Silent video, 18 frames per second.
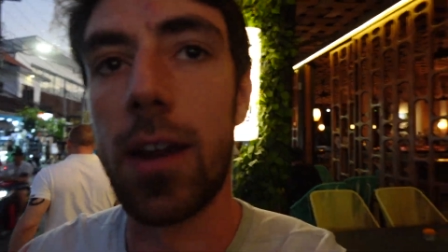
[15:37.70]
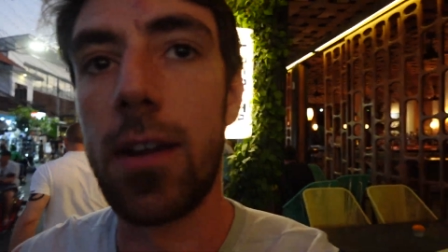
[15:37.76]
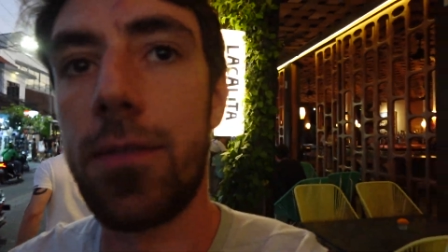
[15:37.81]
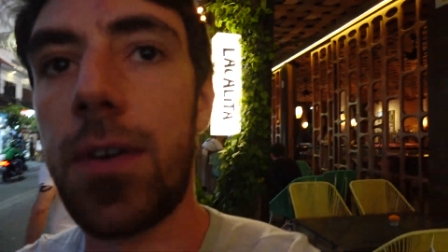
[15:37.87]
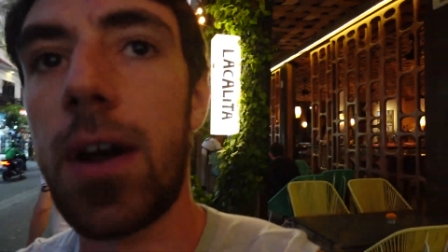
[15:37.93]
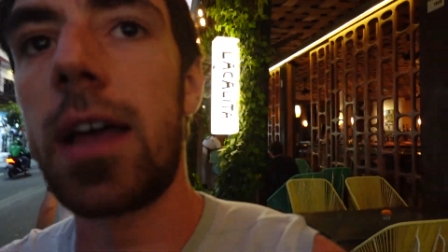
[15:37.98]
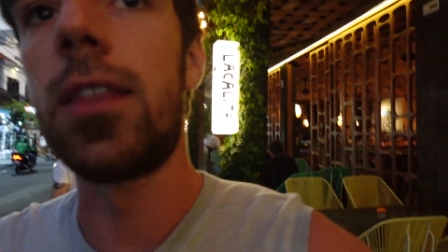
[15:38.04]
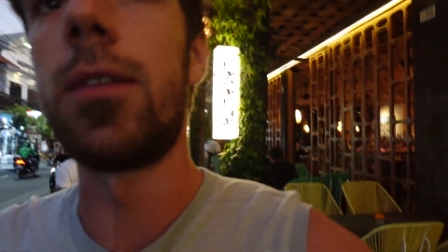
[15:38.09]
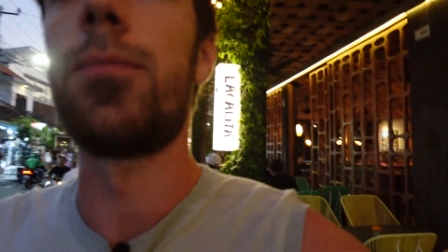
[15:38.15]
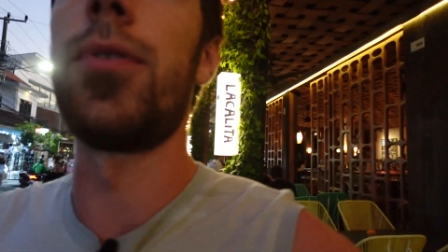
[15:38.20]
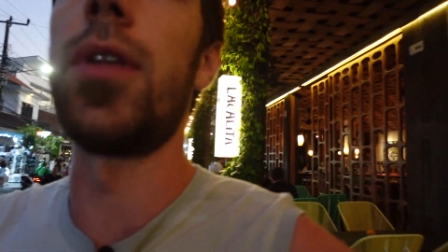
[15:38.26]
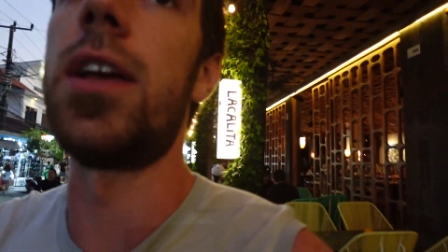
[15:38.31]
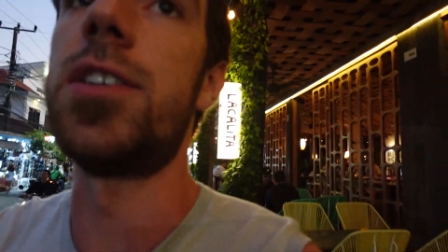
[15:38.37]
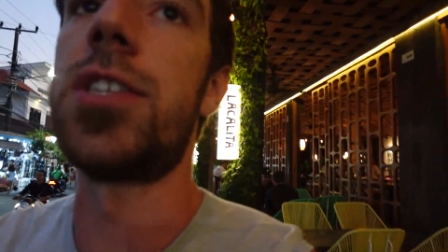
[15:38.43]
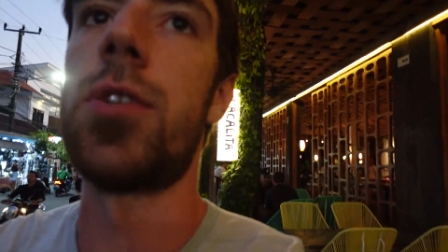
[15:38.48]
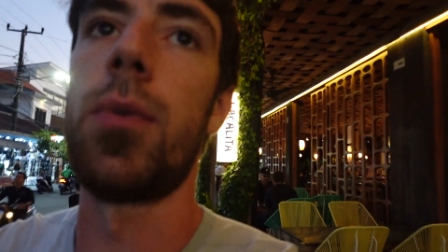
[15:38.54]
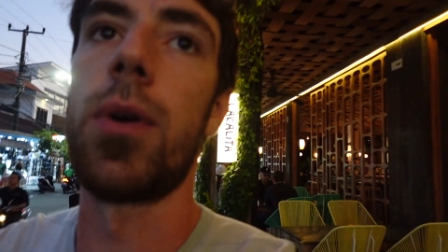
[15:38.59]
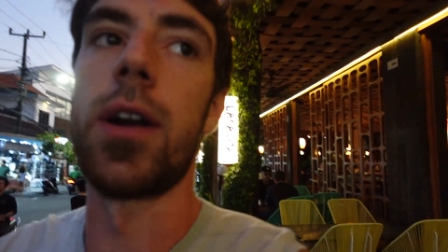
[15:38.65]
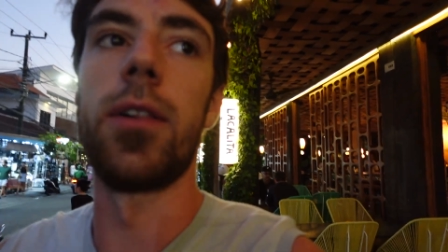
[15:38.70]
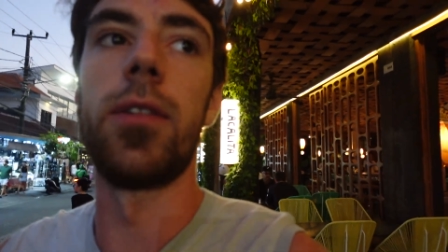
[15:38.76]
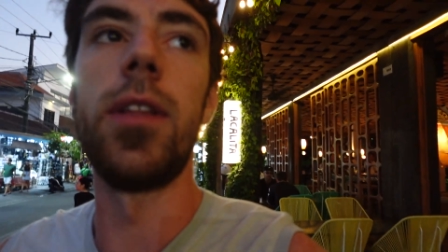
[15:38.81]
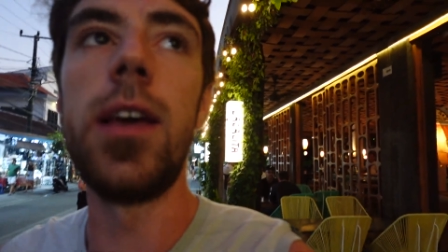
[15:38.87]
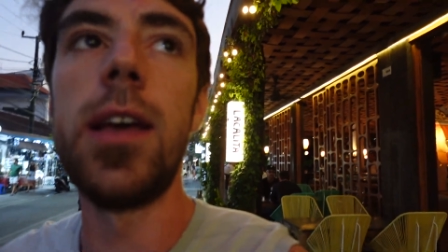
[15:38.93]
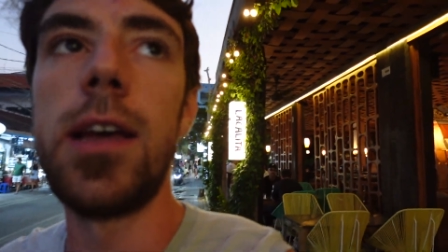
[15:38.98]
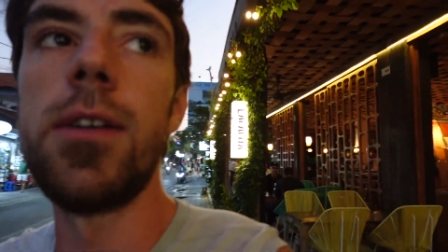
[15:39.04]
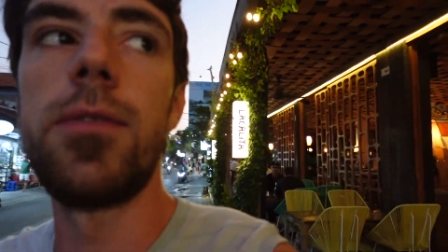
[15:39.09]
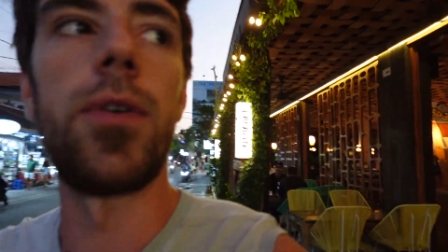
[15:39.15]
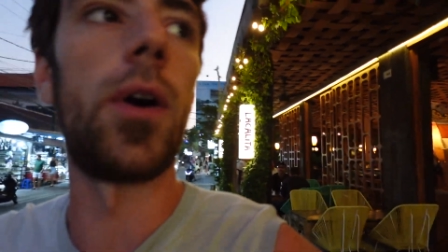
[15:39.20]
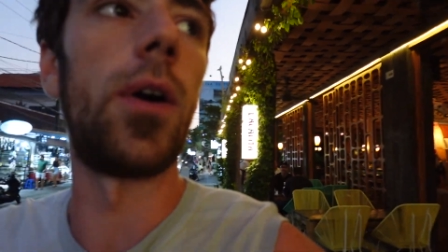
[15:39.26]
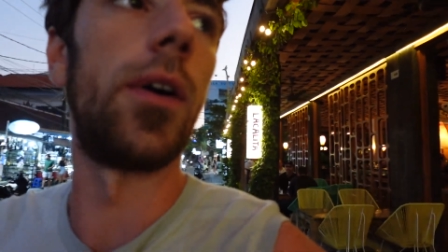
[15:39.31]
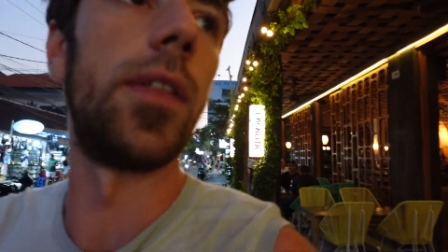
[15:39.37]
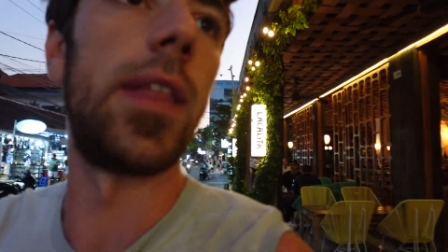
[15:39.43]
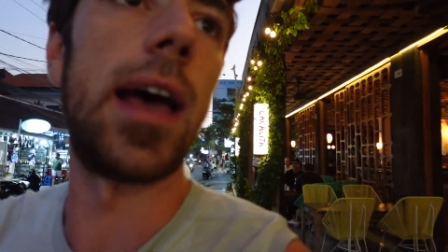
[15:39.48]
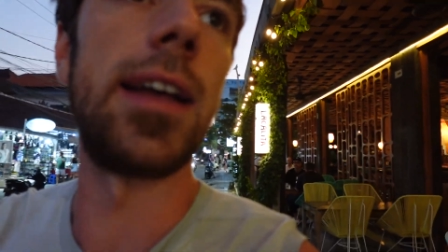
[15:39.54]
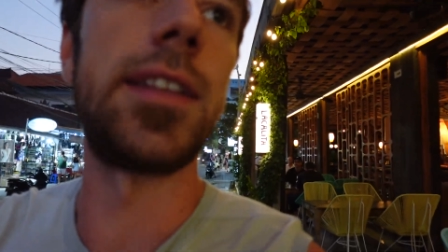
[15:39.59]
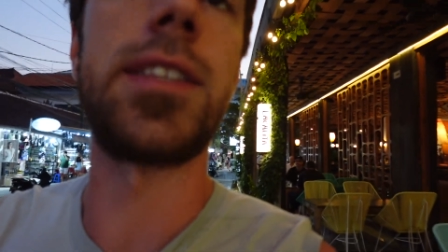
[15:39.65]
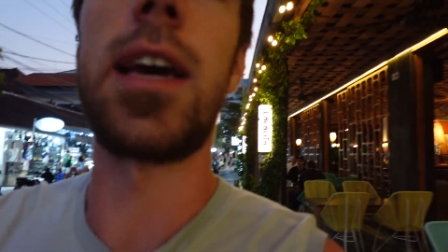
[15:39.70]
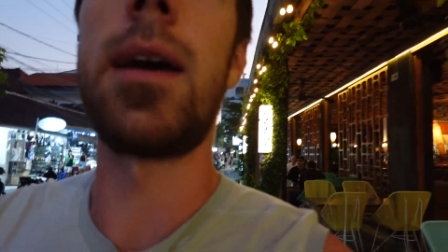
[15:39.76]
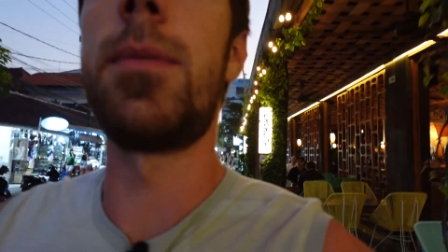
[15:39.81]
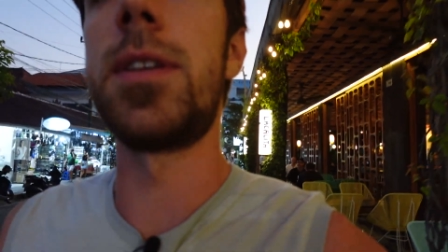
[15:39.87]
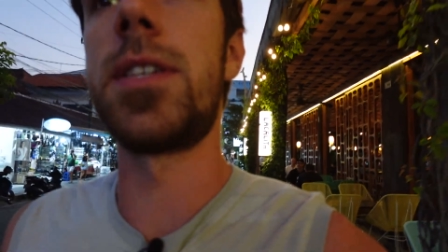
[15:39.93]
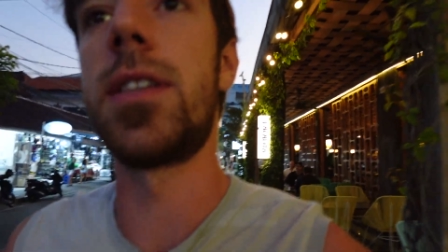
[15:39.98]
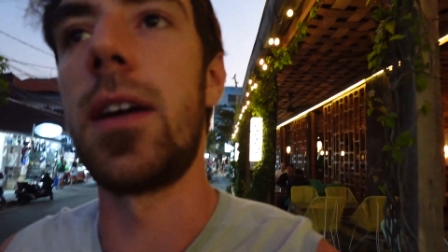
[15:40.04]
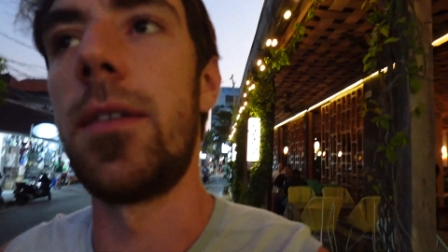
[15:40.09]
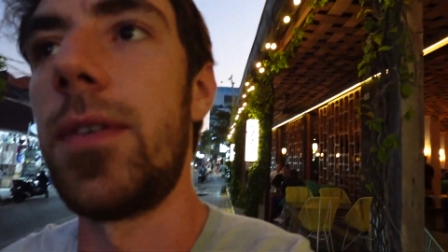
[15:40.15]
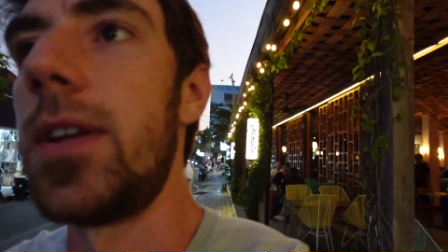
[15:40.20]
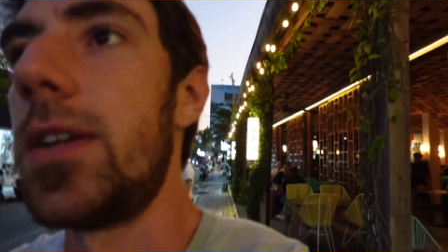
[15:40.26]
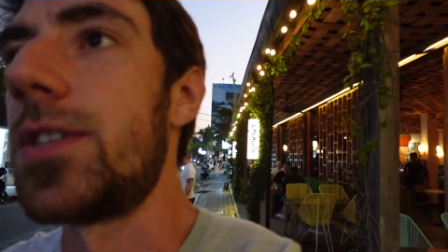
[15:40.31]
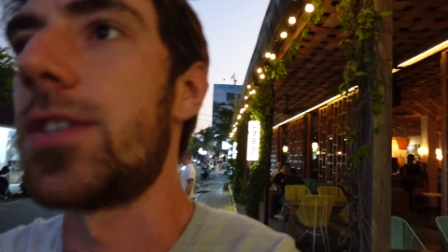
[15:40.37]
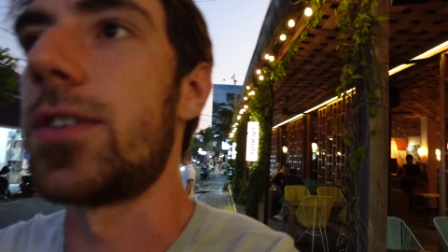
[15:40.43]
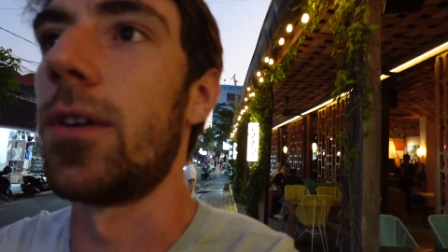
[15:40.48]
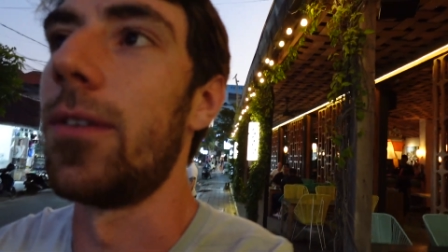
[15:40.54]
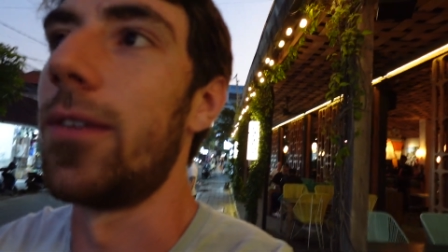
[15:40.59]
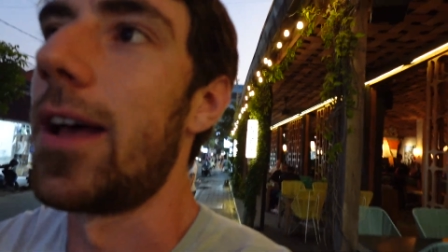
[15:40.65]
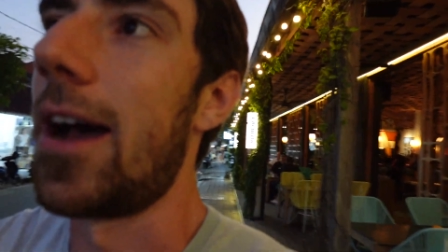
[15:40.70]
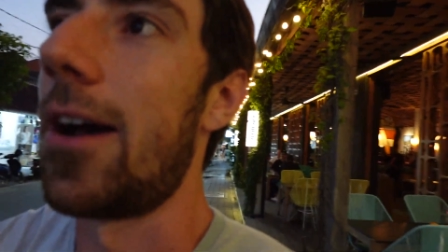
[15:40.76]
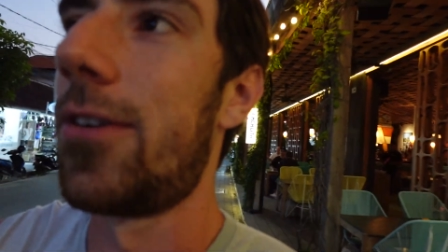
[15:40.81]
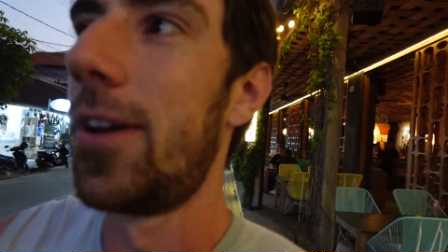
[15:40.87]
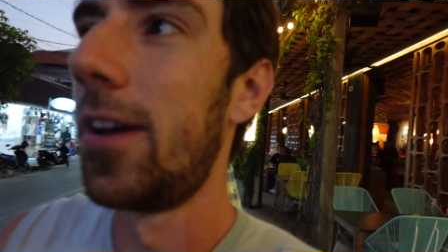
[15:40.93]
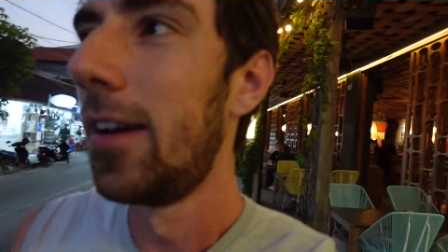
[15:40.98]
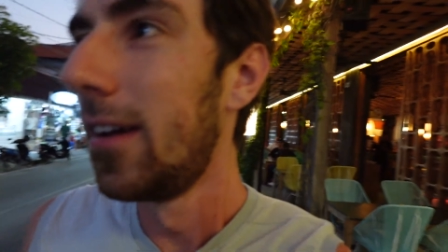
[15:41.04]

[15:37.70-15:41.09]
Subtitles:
got to find the place you want to live, all that type of stuff. It is so loud.